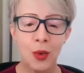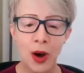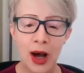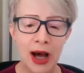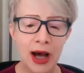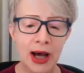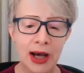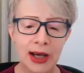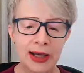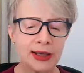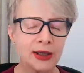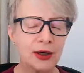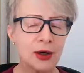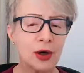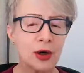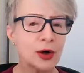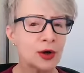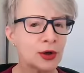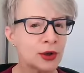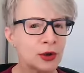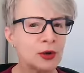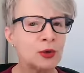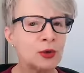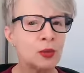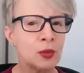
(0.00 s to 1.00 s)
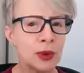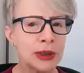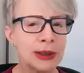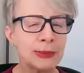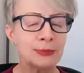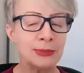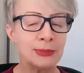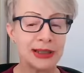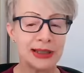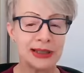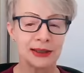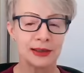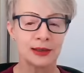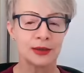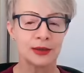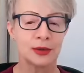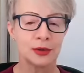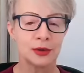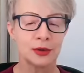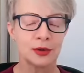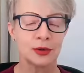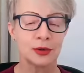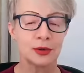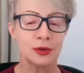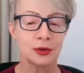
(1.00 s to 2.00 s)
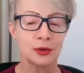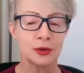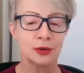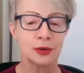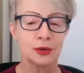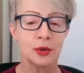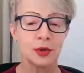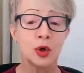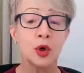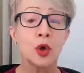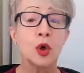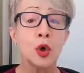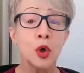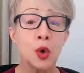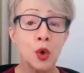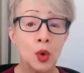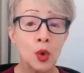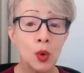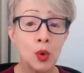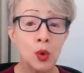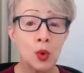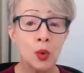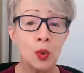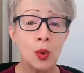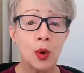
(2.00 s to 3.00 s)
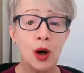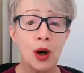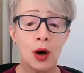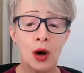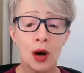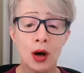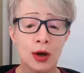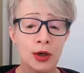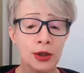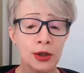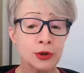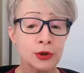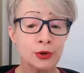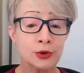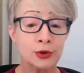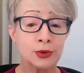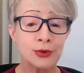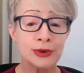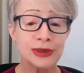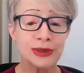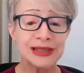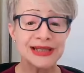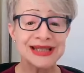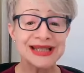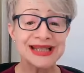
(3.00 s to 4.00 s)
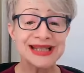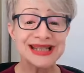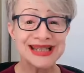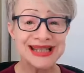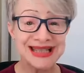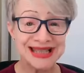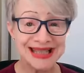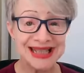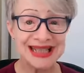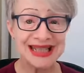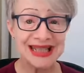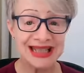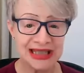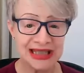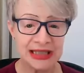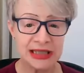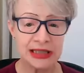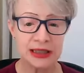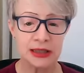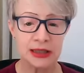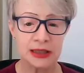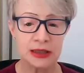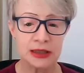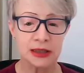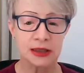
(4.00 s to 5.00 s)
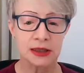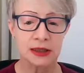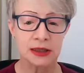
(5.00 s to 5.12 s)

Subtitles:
why are you weeping? Who are you seeking?"